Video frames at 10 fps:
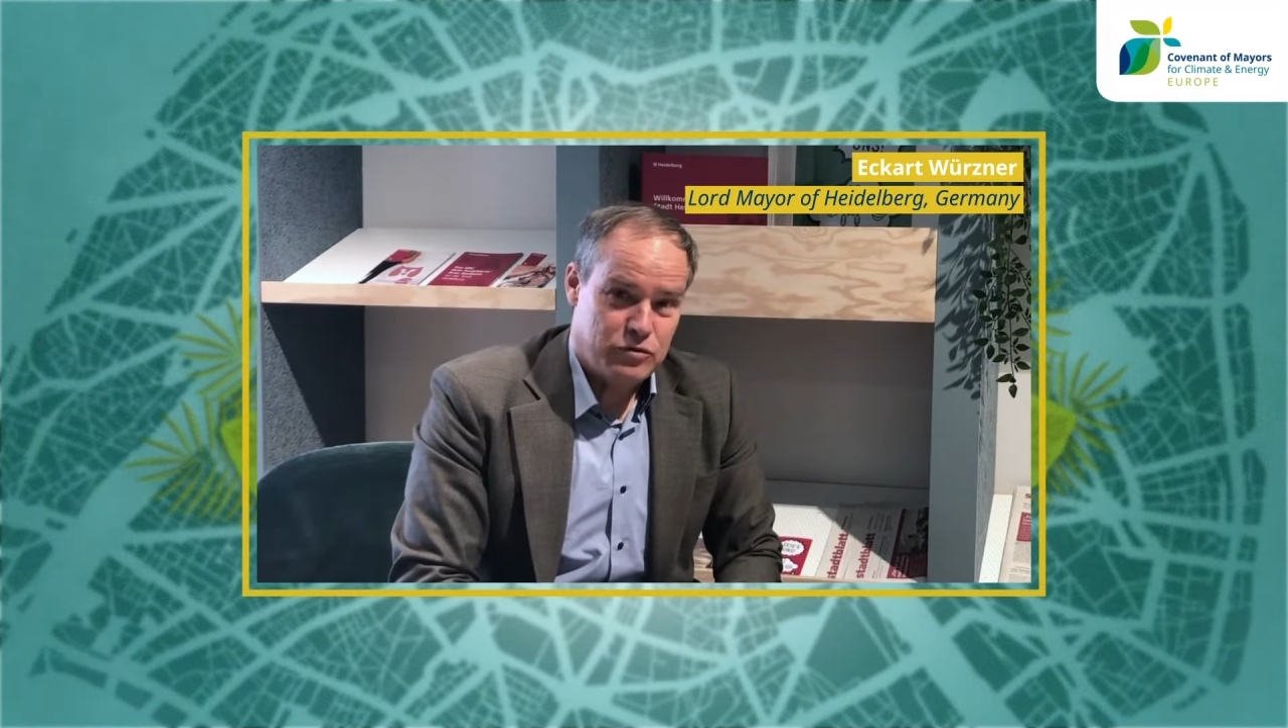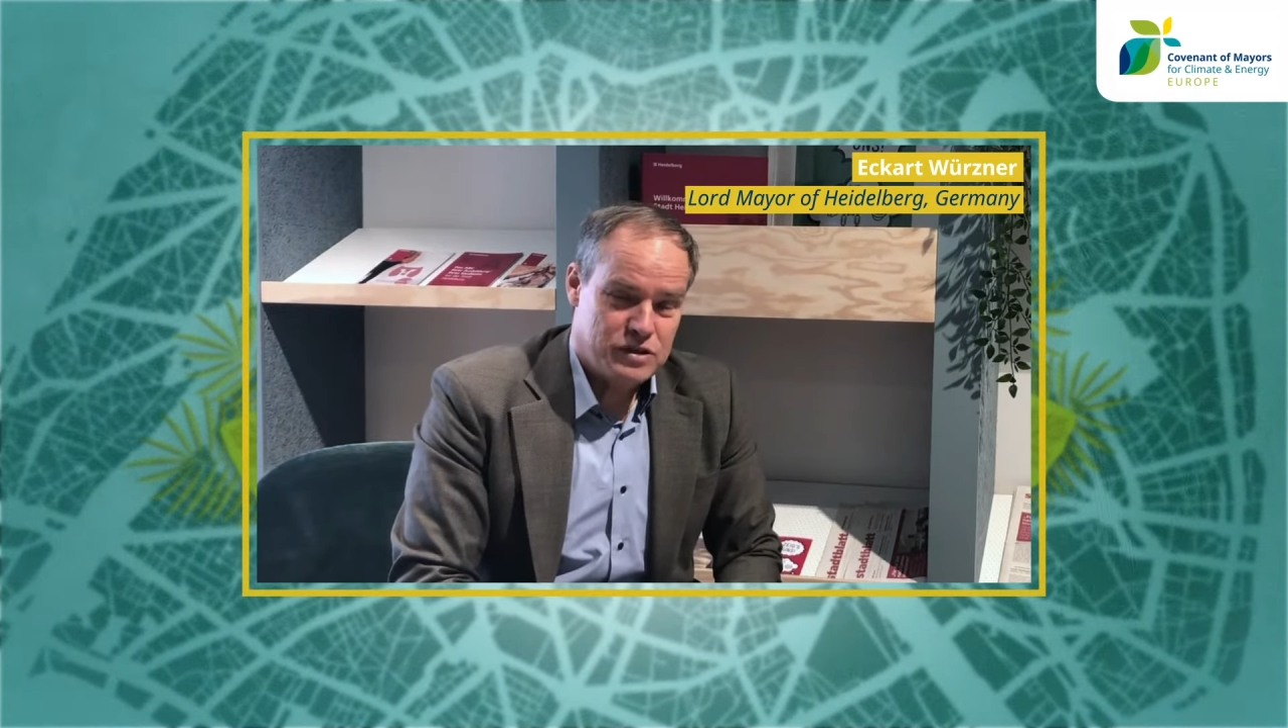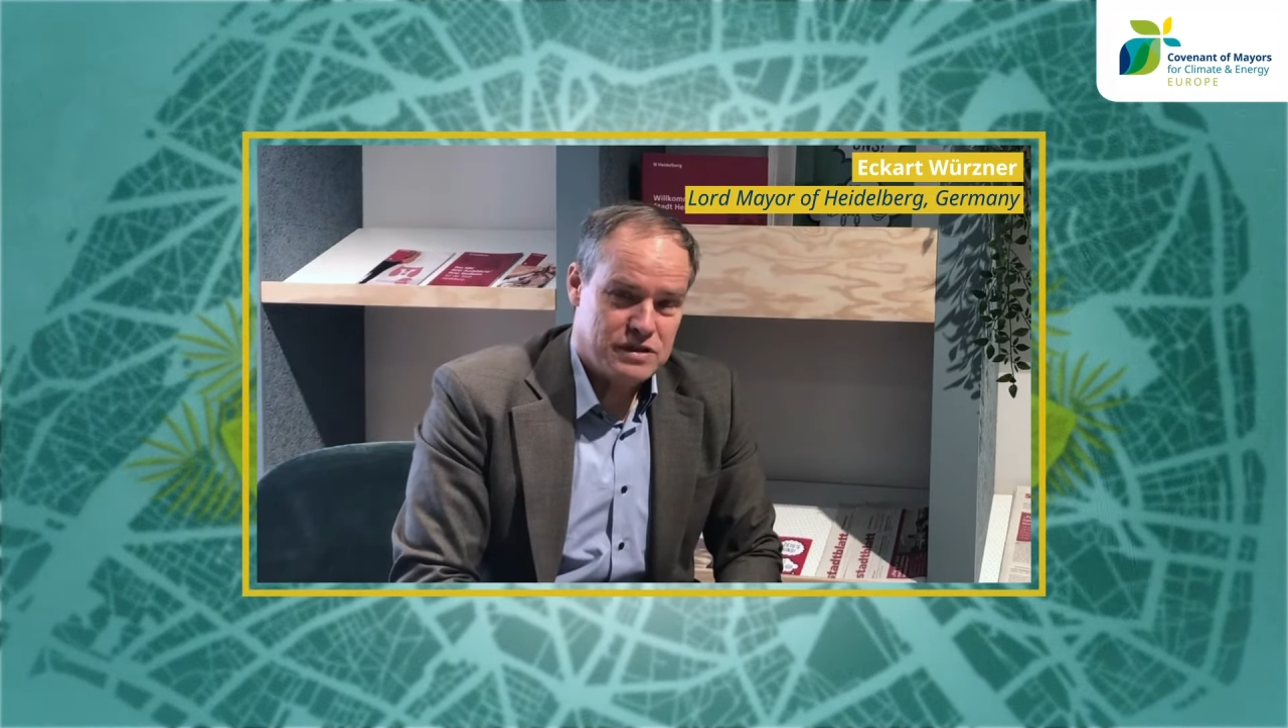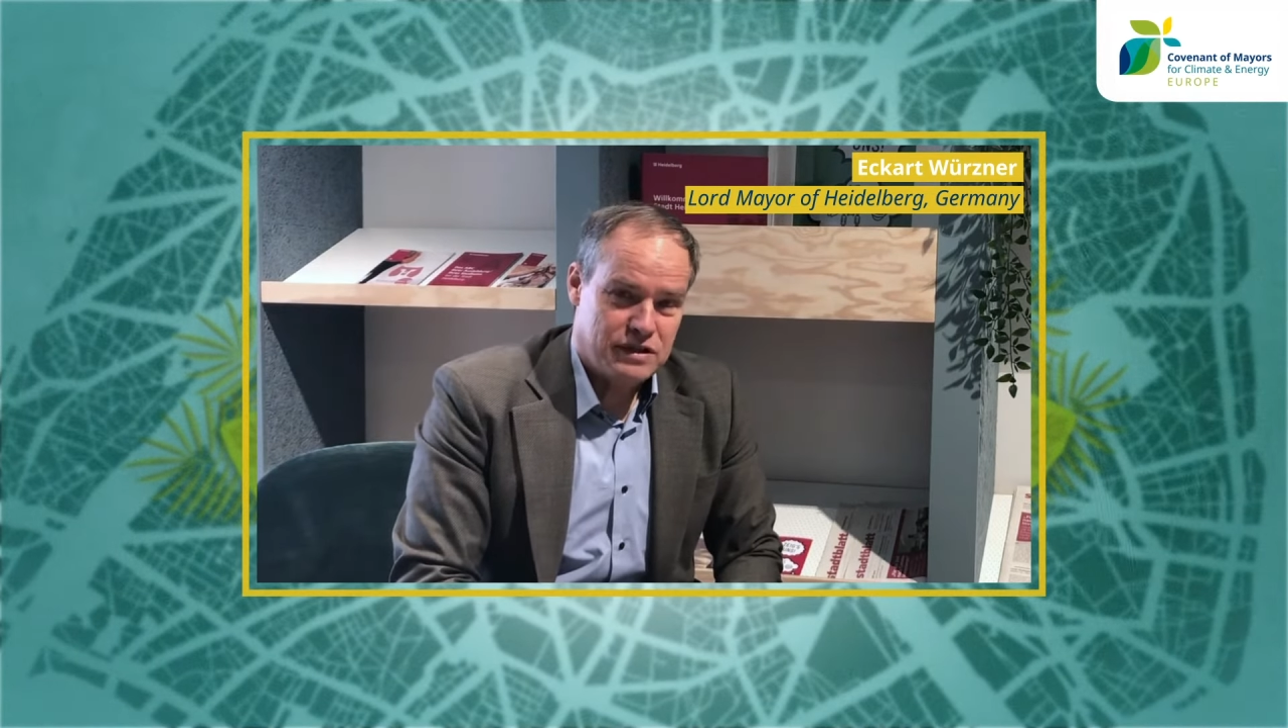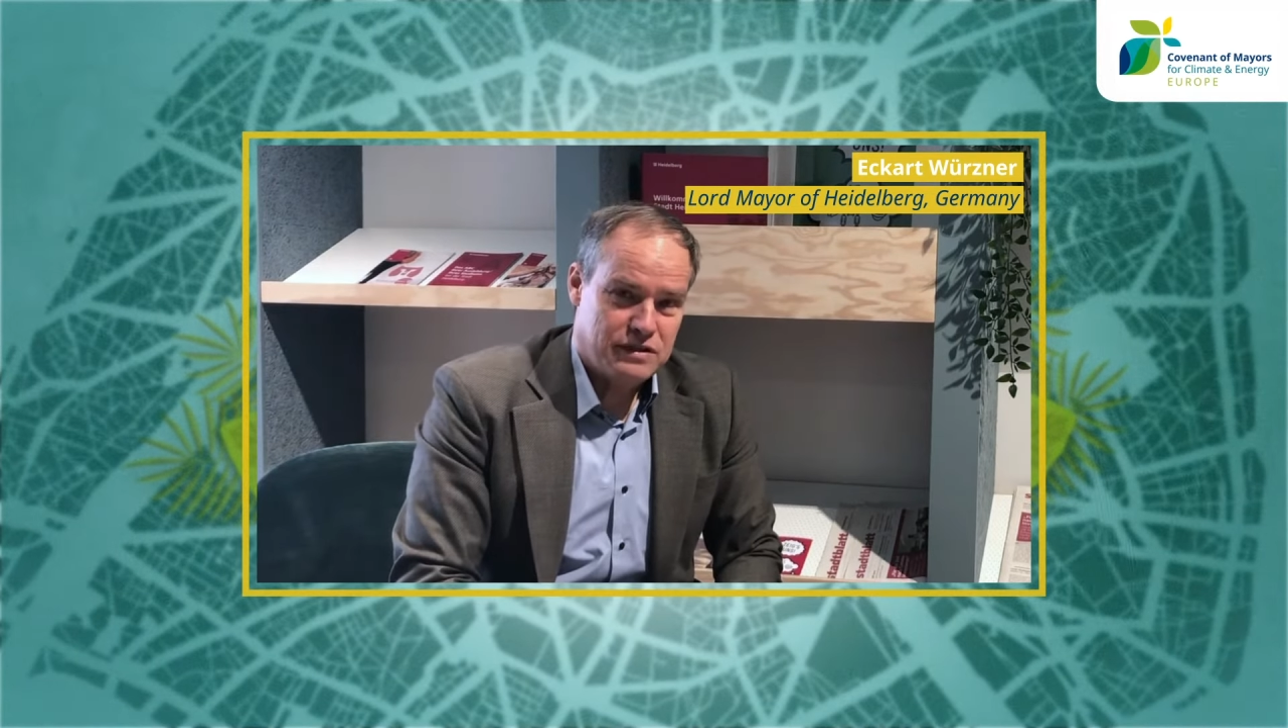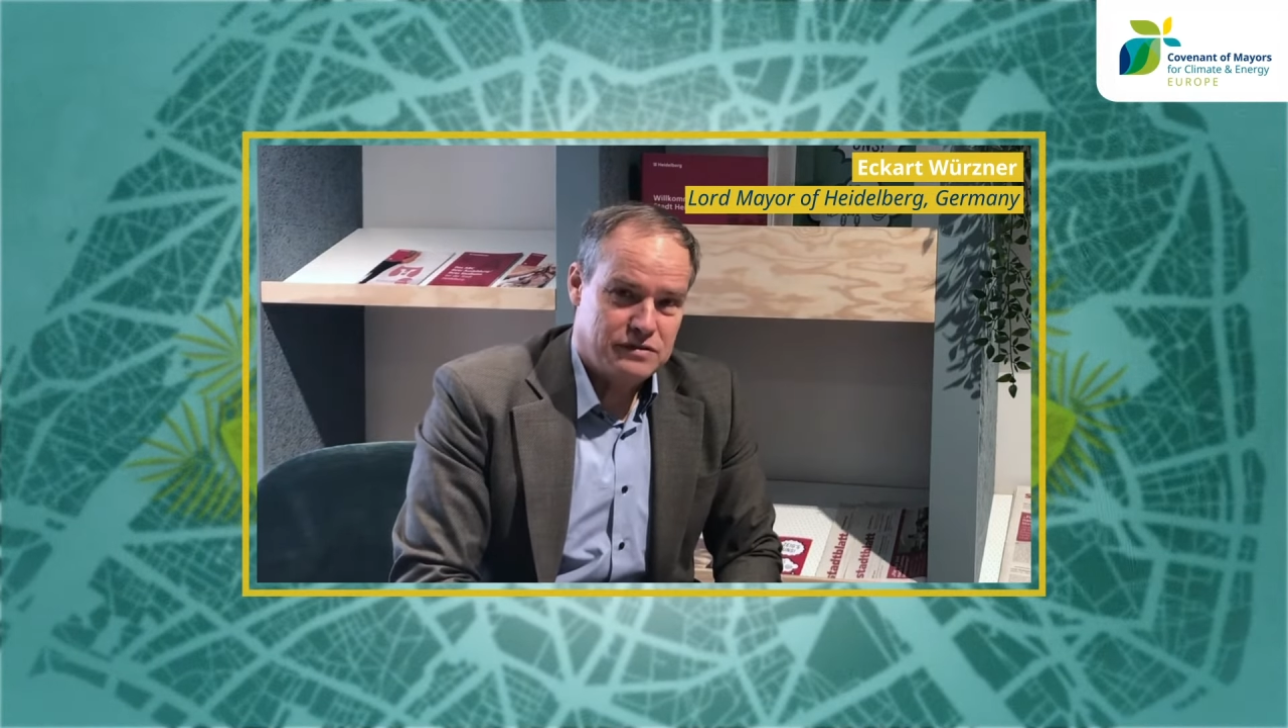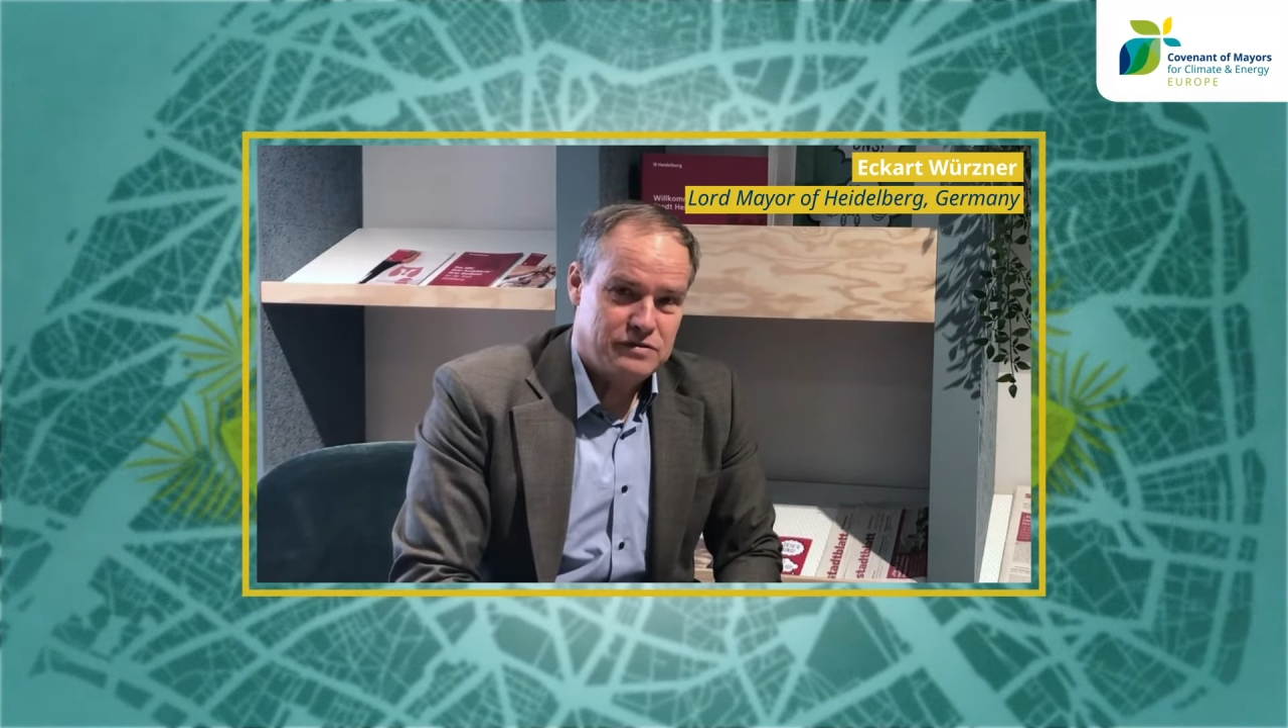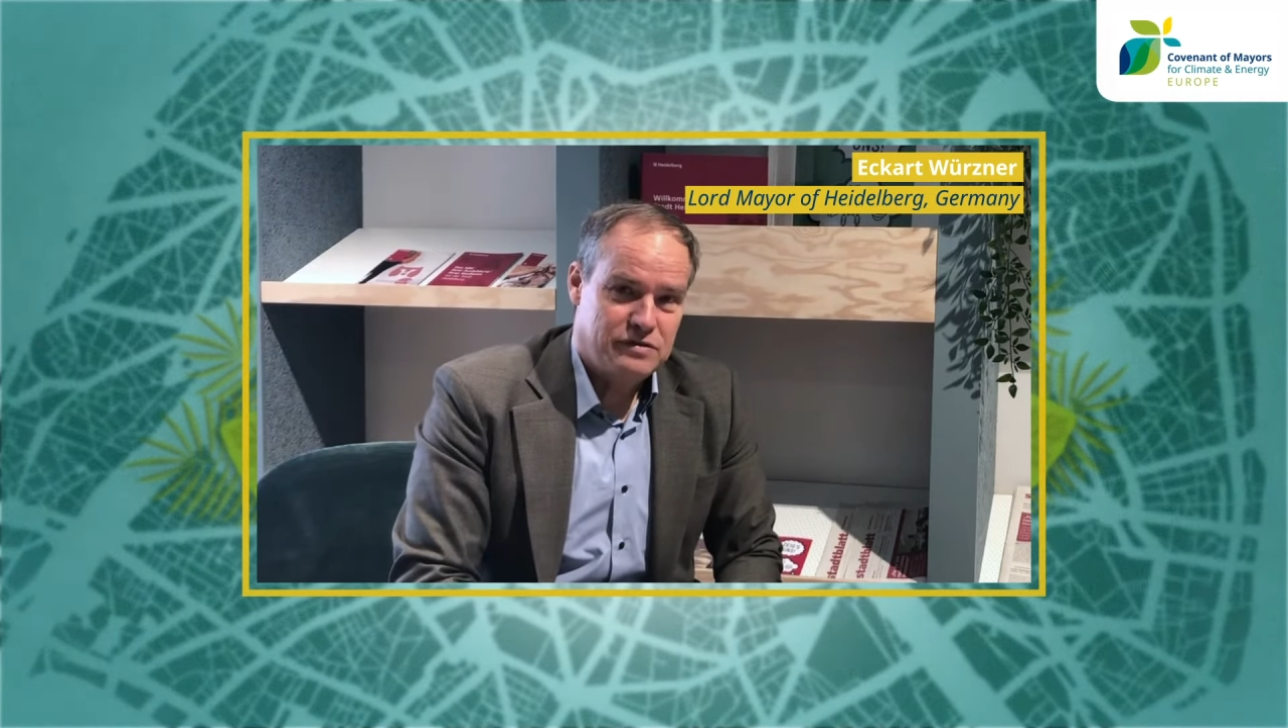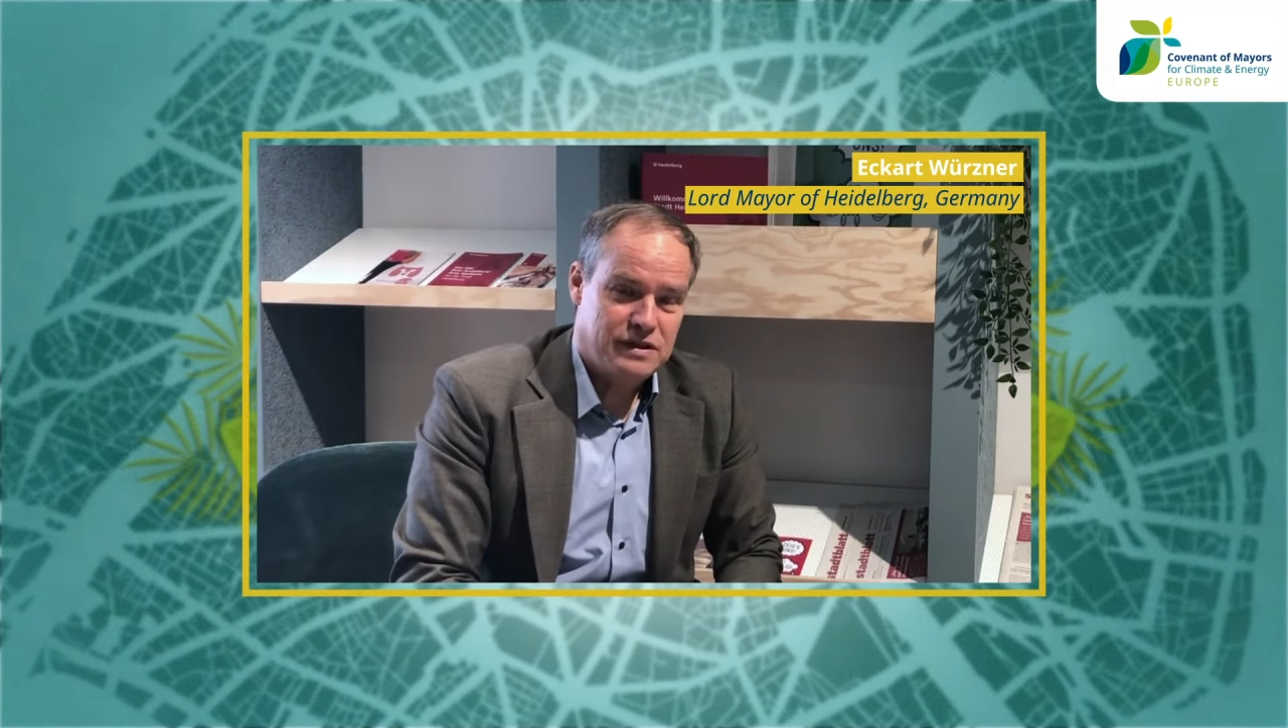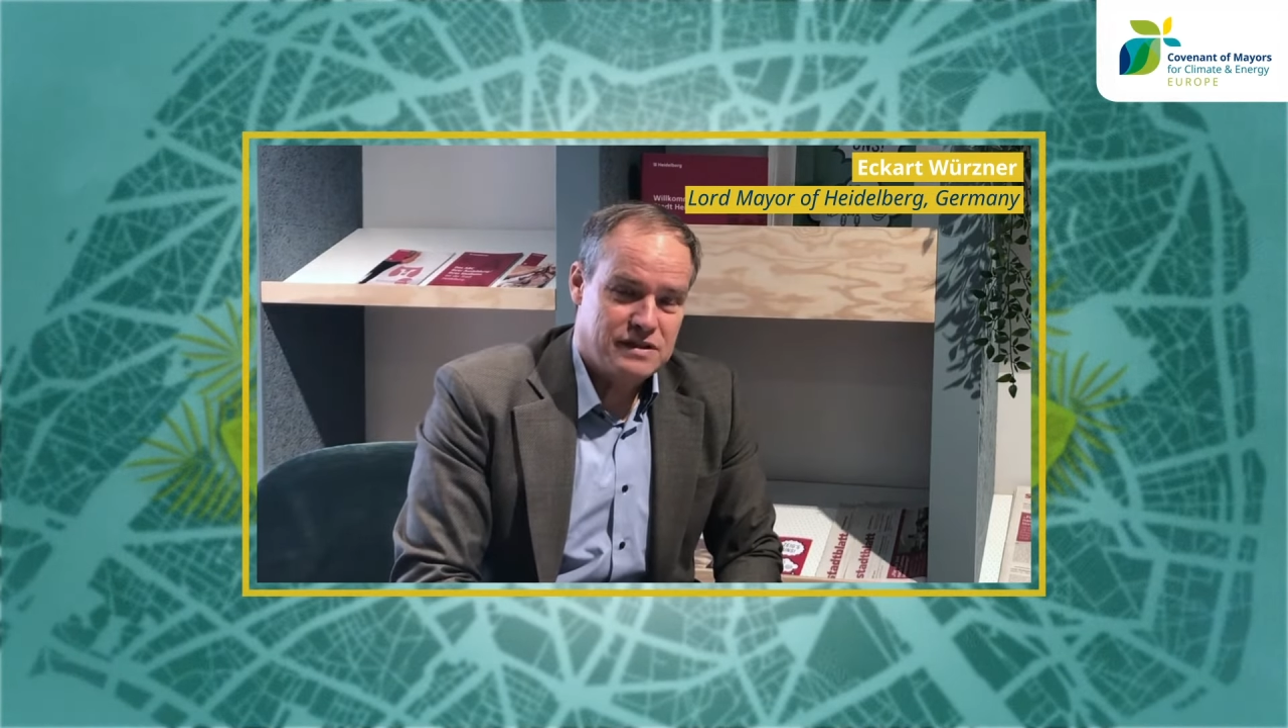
resilient uh,